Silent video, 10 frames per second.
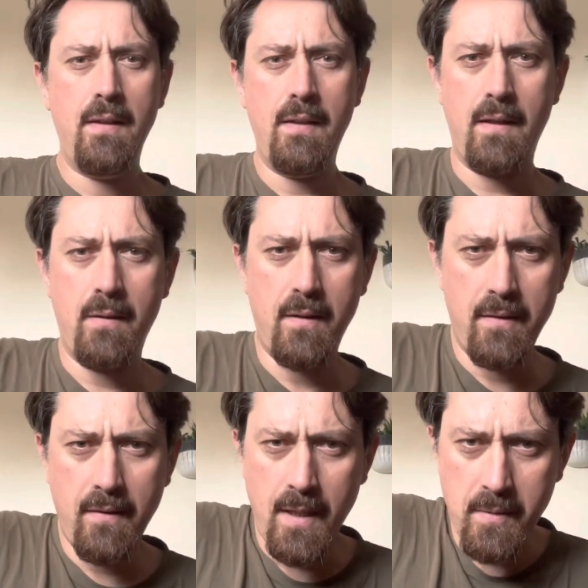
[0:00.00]
You know,
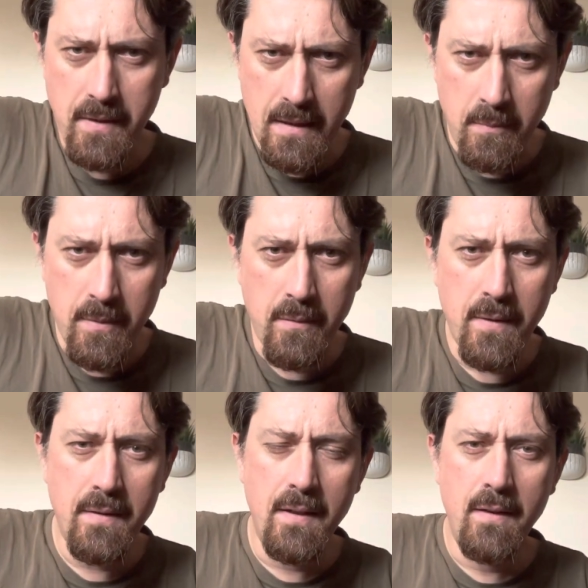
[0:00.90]
as I am a gentleman of
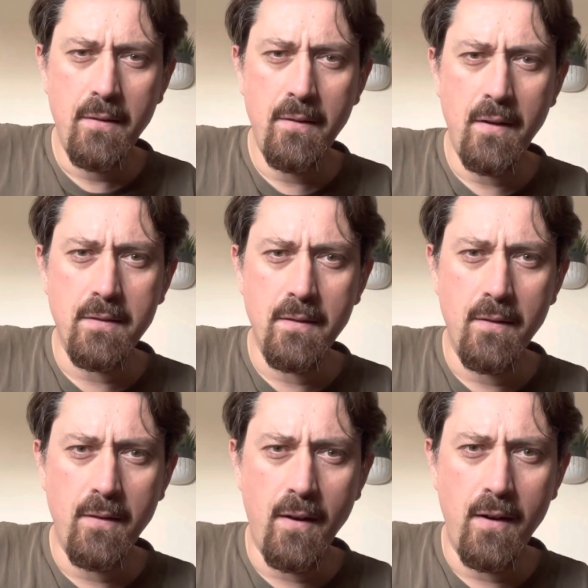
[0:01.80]
a certain
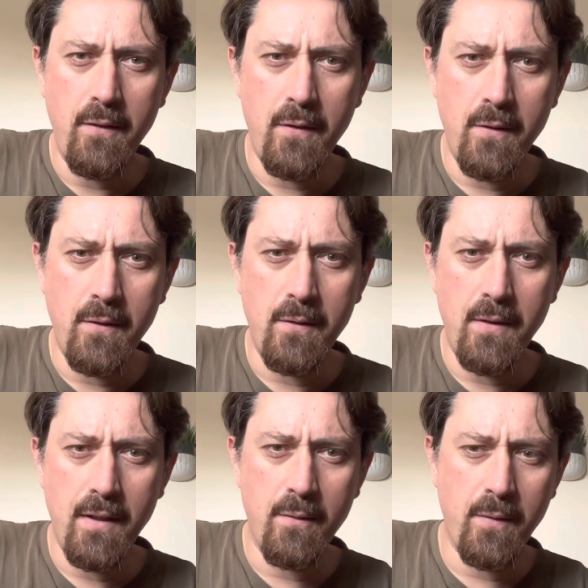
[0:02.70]
size, you do
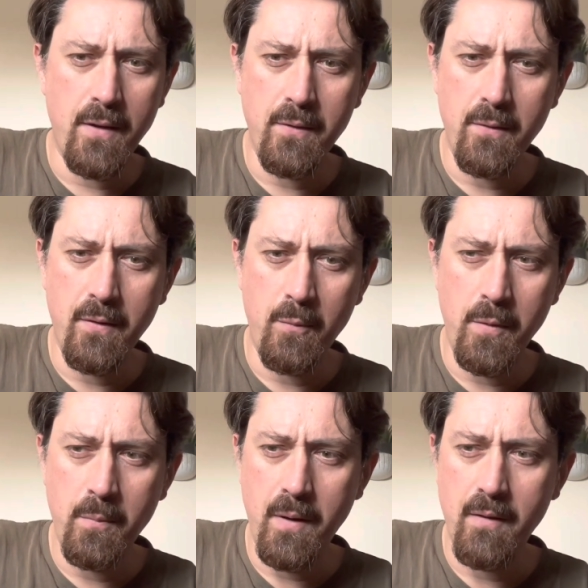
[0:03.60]
tend to find yourself
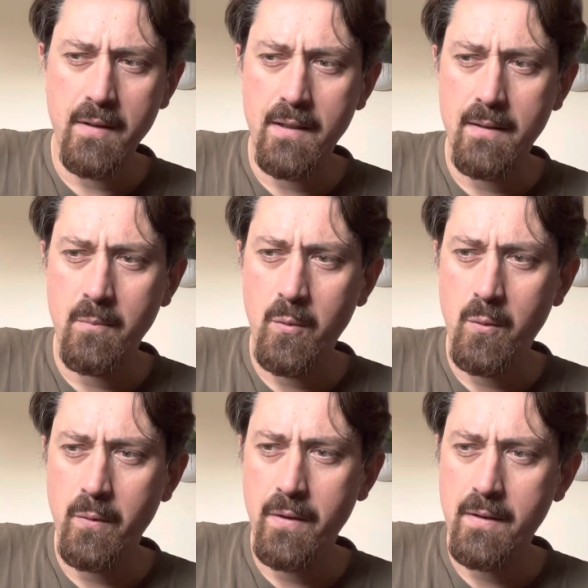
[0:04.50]
perspiring a little
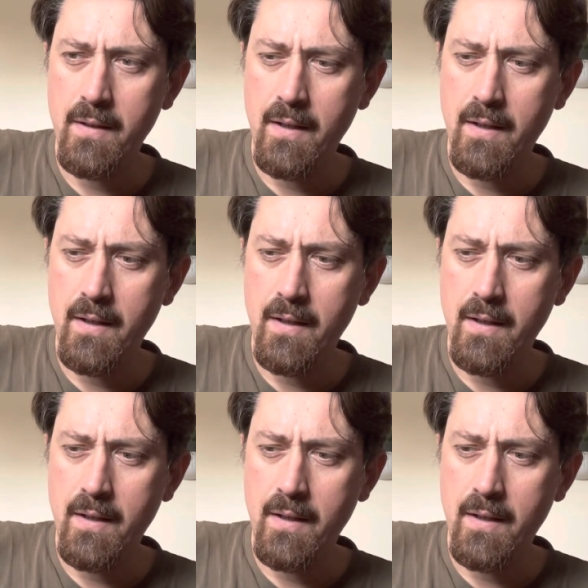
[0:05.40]
more than